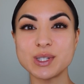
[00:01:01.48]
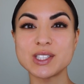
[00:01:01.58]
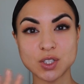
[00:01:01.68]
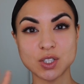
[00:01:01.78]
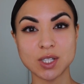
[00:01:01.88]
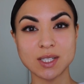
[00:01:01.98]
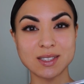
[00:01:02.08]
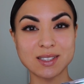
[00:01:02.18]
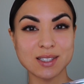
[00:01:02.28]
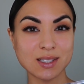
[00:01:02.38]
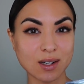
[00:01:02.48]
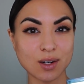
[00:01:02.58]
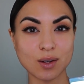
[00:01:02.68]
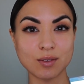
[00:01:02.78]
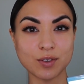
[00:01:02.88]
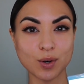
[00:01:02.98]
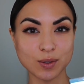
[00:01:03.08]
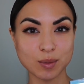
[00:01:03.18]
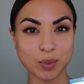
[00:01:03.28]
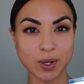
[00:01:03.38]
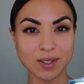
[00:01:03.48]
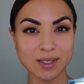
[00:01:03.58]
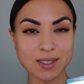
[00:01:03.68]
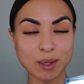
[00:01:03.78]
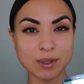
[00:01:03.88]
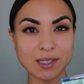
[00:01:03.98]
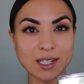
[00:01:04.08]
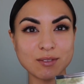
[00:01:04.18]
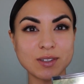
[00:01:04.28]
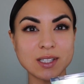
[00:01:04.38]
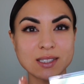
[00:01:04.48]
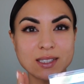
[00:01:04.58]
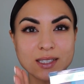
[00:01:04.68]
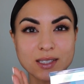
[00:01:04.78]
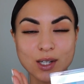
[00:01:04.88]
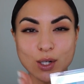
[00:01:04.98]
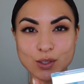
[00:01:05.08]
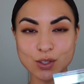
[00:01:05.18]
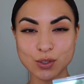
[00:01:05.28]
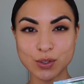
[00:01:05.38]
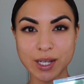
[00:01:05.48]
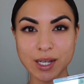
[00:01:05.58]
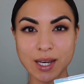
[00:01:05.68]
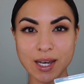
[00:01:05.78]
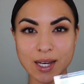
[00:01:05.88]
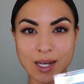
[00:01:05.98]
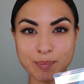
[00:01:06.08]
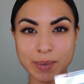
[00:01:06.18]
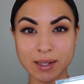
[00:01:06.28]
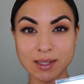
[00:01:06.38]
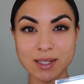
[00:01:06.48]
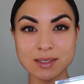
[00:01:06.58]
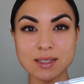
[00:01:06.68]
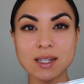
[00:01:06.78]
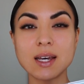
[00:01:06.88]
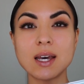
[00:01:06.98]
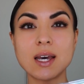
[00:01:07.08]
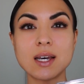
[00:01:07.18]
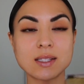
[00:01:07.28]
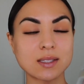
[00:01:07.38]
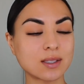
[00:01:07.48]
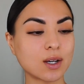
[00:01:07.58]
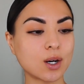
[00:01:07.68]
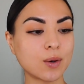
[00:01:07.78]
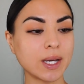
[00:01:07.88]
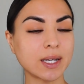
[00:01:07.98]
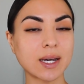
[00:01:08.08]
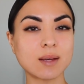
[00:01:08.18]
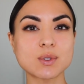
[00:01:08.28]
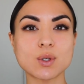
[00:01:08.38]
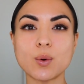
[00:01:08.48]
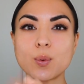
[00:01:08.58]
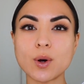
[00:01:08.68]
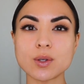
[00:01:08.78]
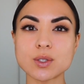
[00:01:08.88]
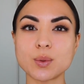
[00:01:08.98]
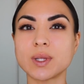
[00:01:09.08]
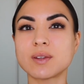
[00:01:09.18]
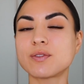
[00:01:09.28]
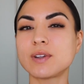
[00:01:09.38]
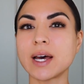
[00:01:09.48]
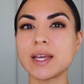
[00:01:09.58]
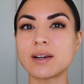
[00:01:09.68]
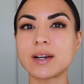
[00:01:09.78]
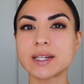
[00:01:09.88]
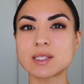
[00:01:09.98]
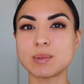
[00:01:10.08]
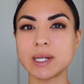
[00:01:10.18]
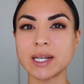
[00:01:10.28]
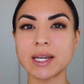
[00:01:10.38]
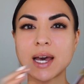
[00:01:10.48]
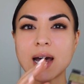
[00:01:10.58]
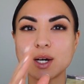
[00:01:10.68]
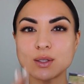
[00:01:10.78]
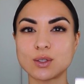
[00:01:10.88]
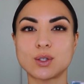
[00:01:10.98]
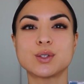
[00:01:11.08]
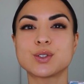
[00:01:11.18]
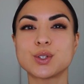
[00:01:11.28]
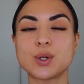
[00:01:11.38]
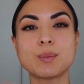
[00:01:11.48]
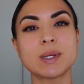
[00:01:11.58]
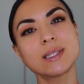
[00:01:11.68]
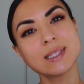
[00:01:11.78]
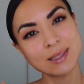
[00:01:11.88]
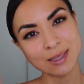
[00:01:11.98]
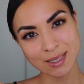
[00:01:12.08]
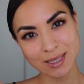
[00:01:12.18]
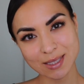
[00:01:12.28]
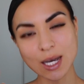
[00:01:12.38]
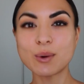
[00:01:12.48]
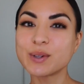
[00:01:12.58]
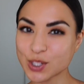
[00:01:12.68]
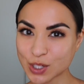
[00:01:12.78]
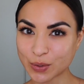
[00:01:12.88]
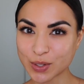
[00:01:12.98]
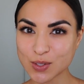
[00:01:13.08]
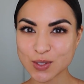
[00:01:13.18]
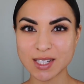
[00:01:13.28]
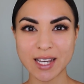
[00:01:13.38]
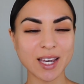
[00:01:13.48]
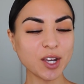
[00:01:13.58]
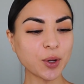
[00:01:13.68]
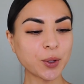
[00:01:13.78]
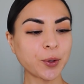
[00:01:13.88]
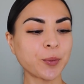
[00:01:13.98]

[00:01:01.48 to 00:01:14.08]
which is the star of all the products, I believe, is this contouring palette. So it comes also with a flyer explaining how to contour, but this I will show you today.